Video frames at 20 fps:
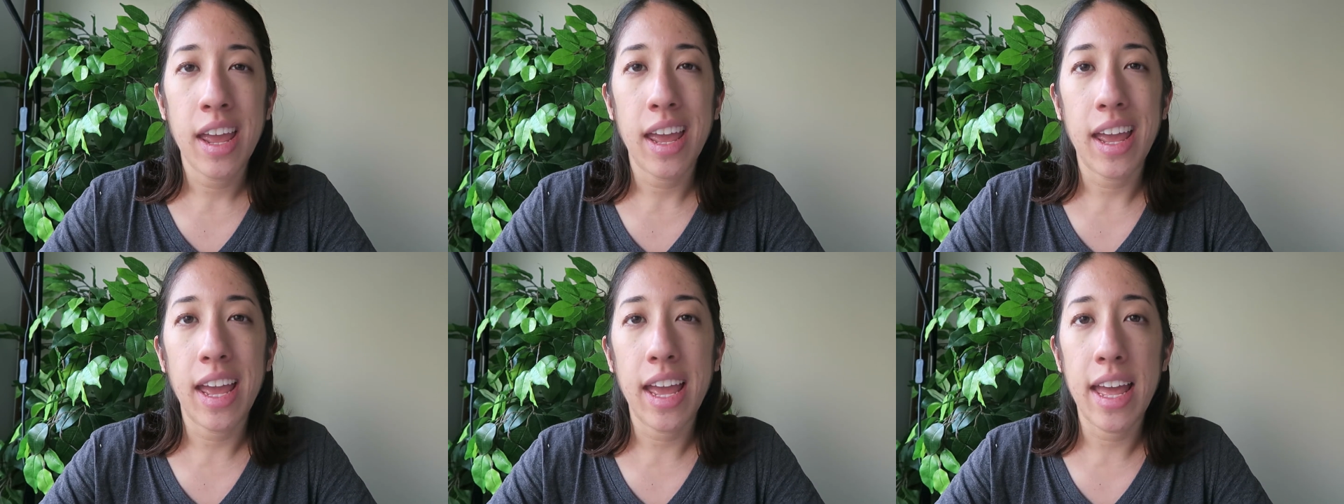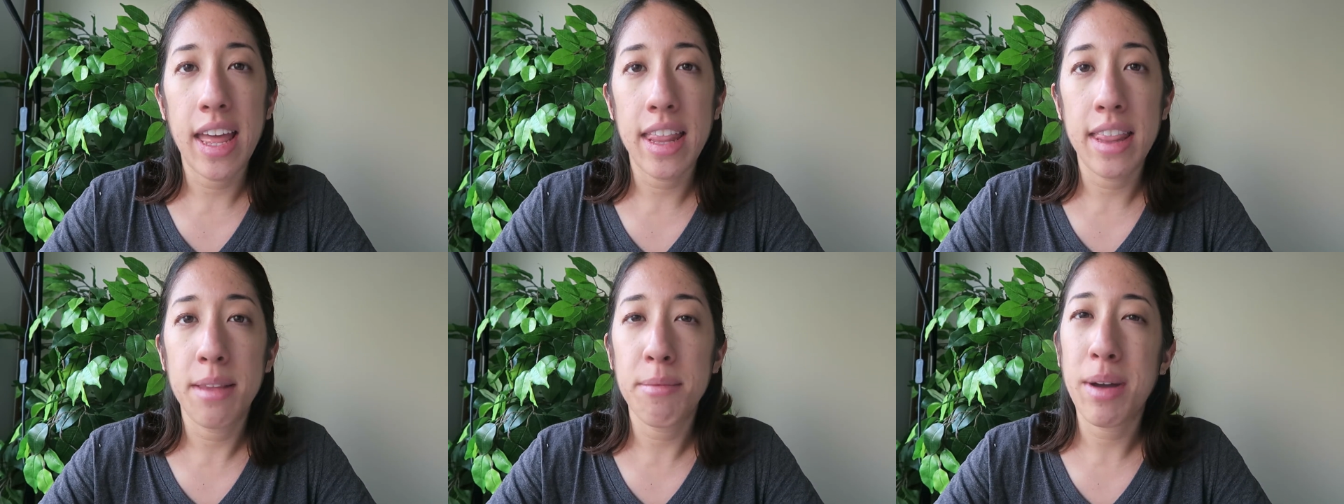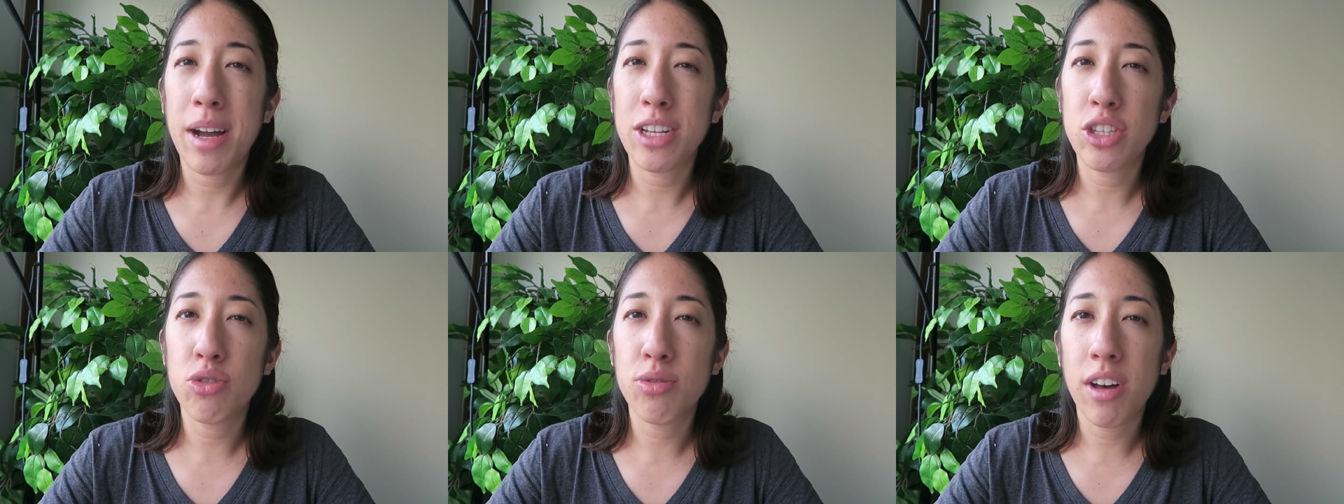and
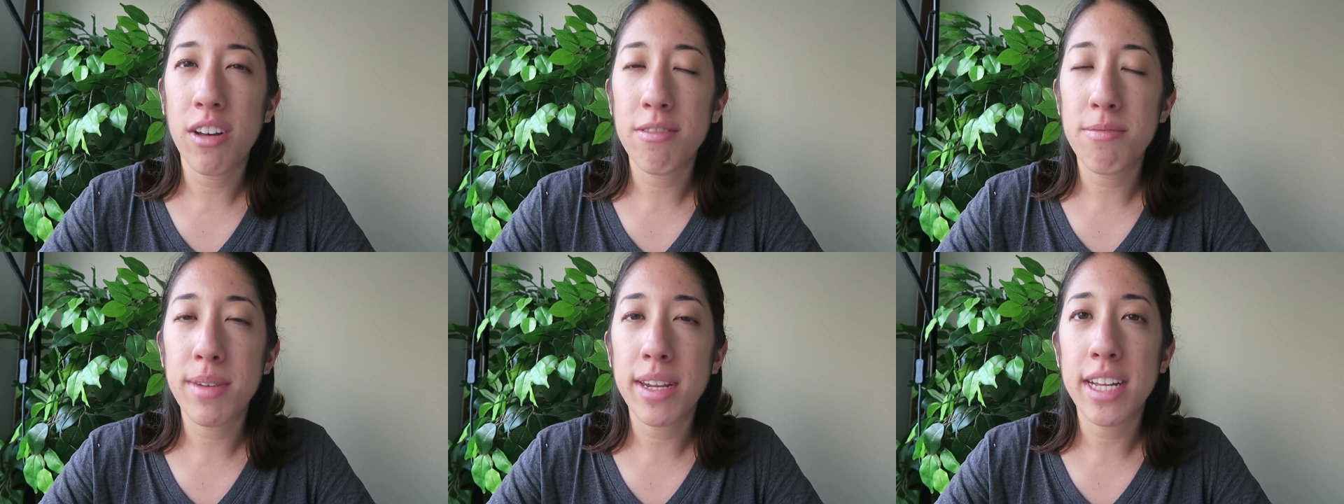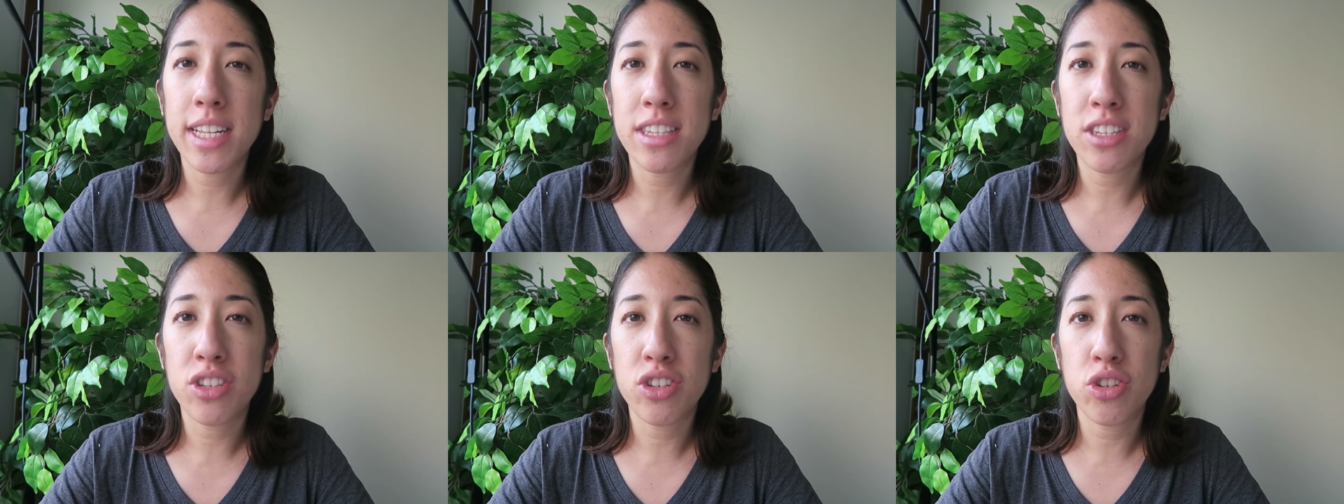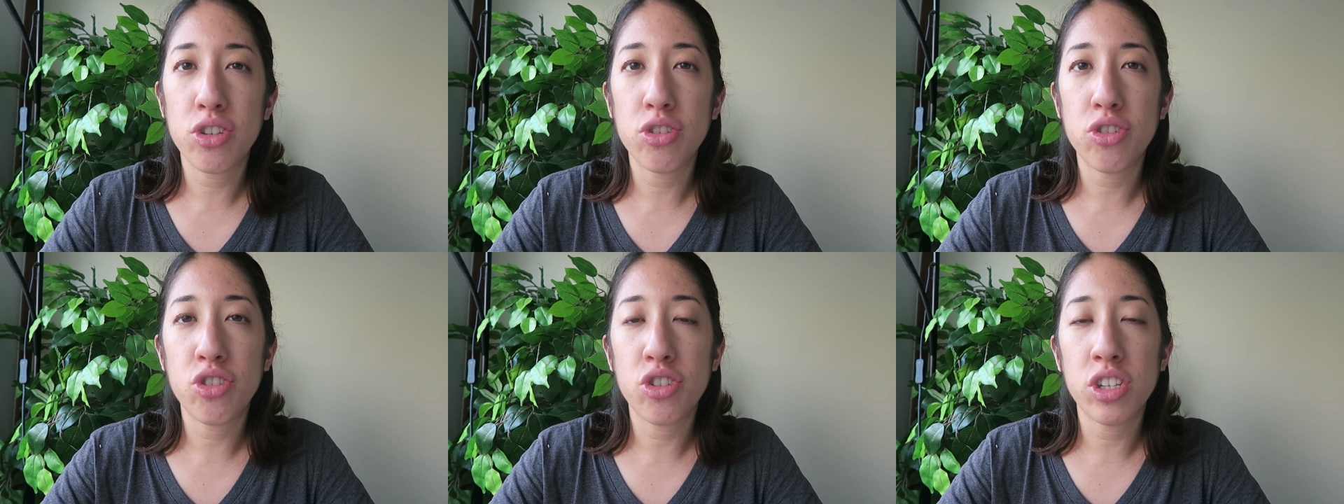about 12 minutes
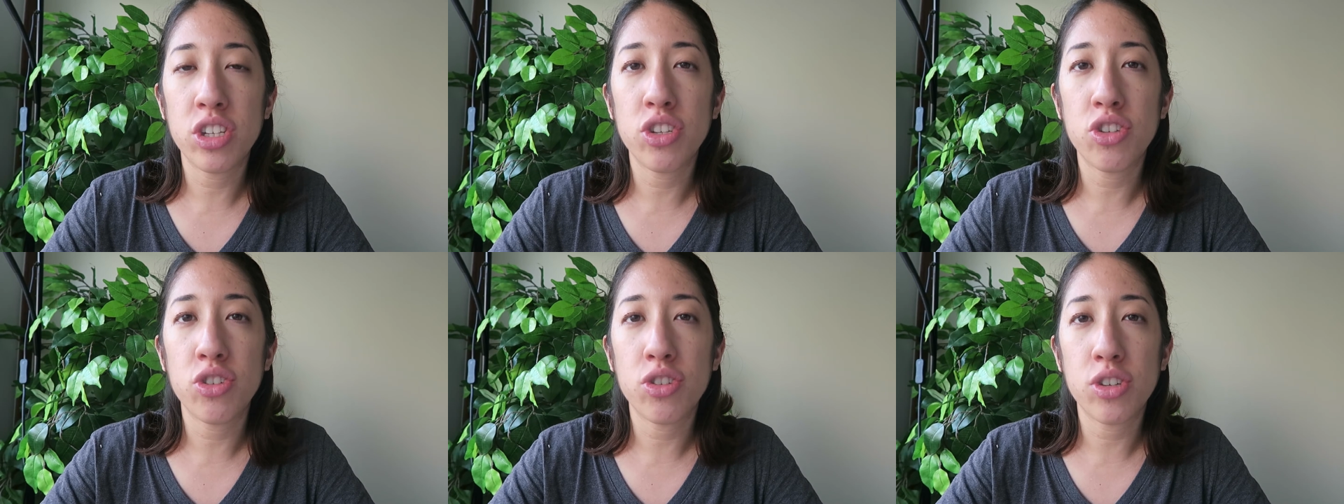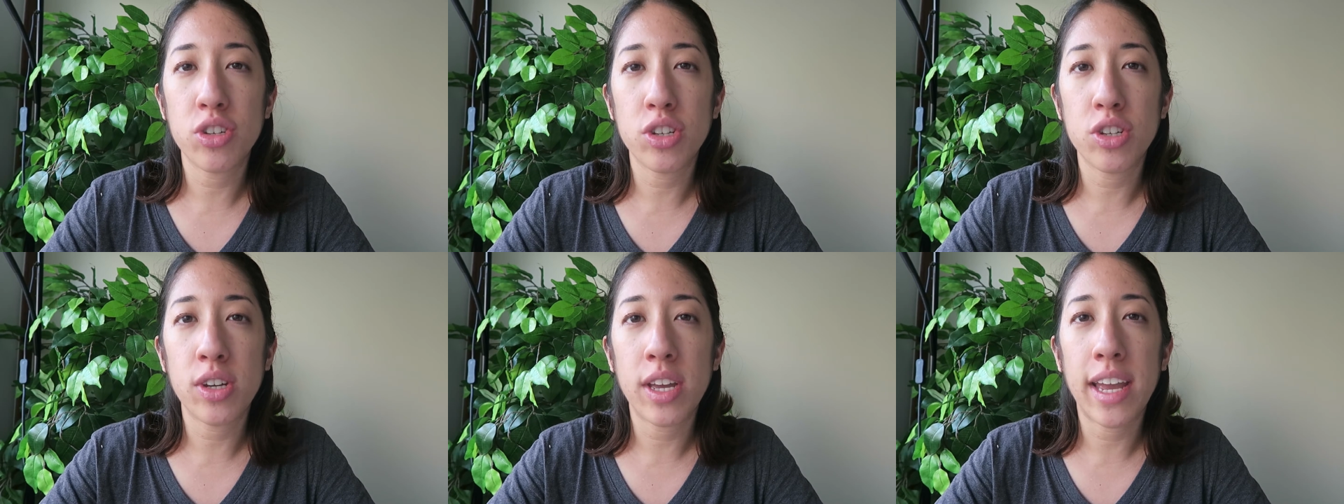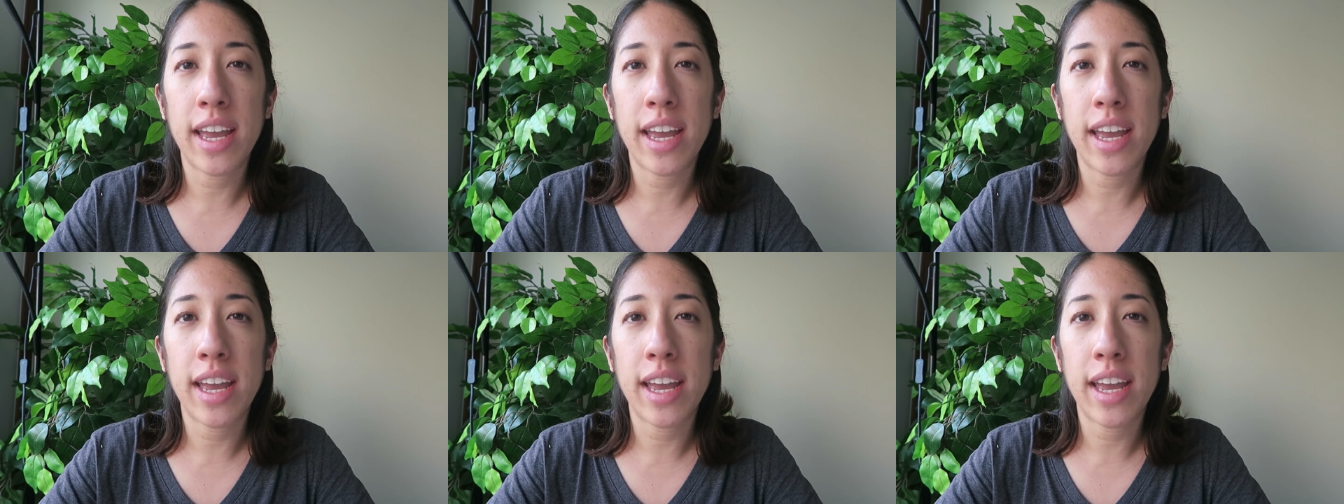to Shinjuku